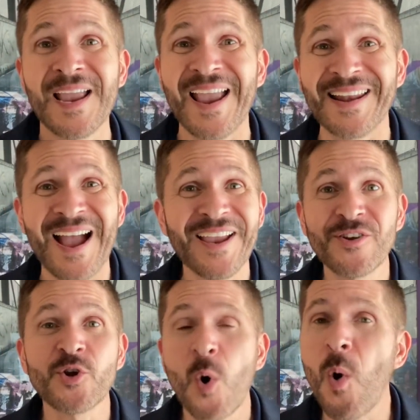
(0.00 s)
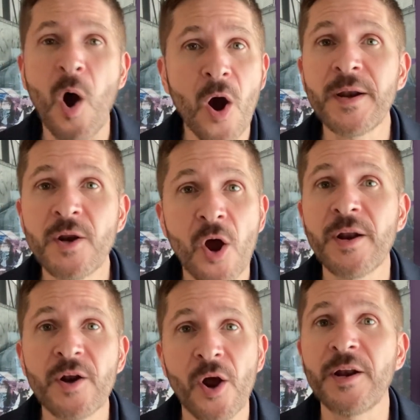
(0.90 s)
and I could go on and on
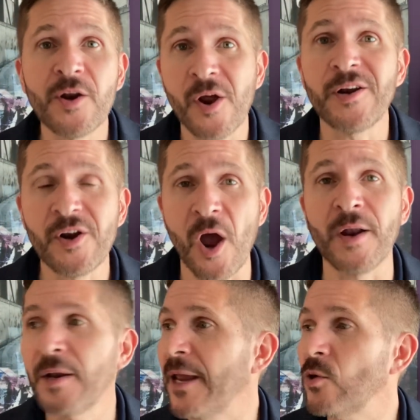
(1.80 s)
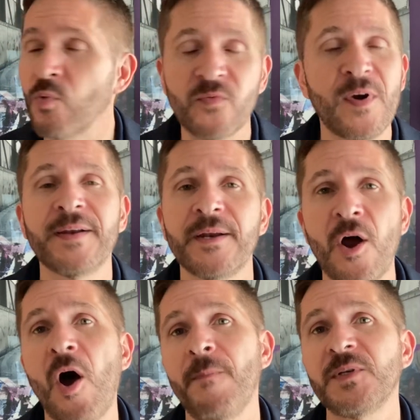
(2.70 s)
and on and on and on, and you will find an
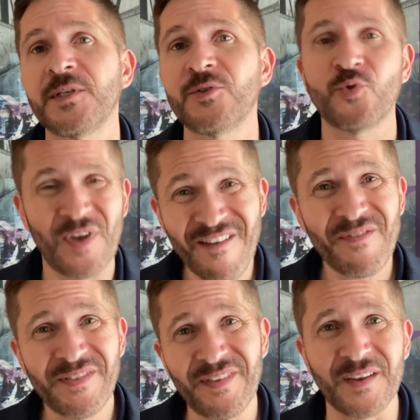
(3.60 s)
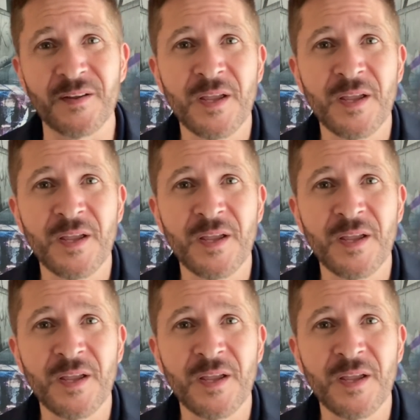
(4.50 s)
opposite to everything.